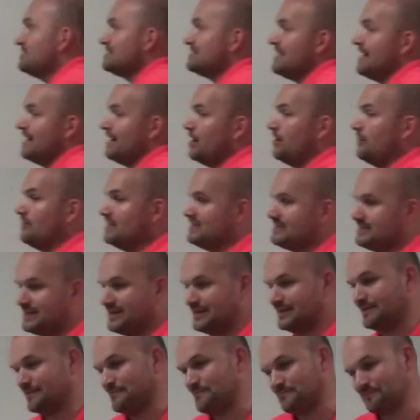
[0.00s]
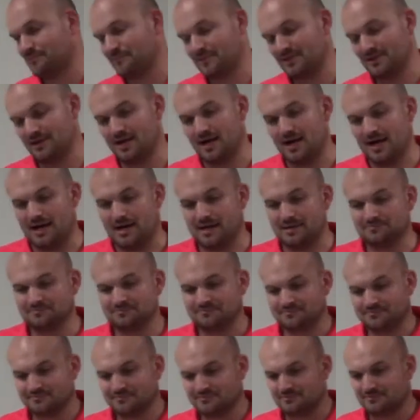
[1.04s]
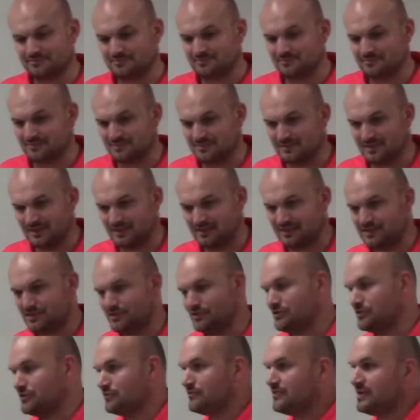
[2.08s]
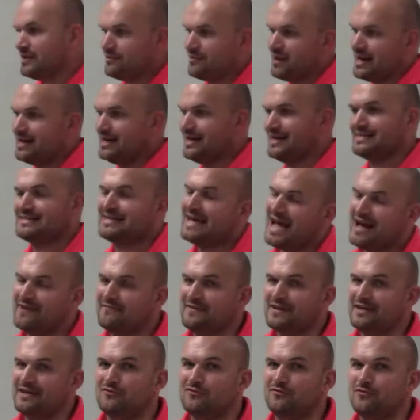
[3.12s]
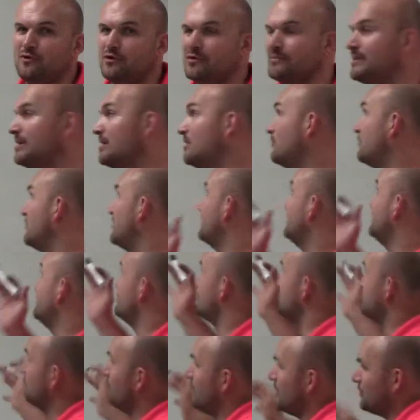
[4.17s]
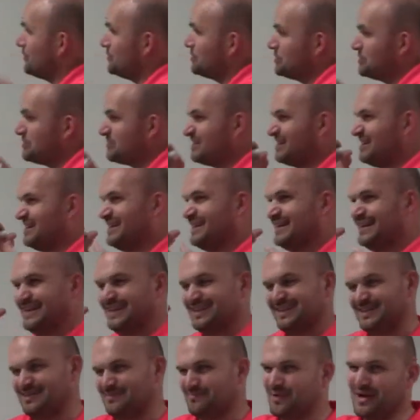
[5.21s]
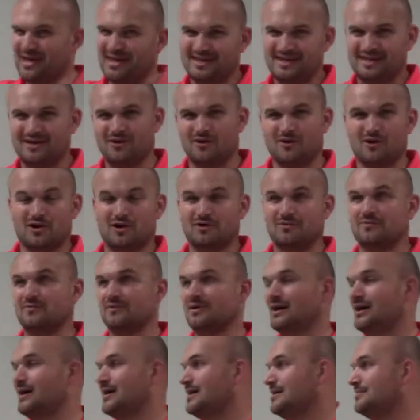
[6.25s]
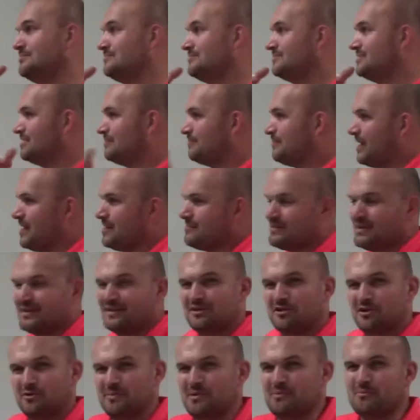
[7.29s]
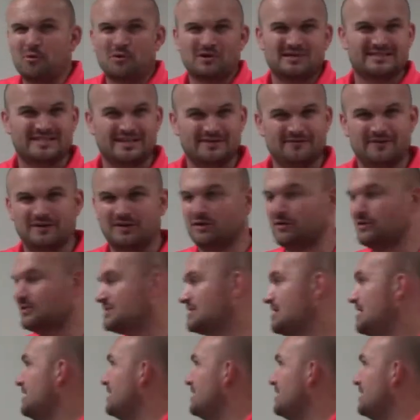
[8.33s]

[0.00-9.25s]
is not always like, um, to, to rewrite it as the half formula with the square root could probably, or um, could probably be a little bit more difficult.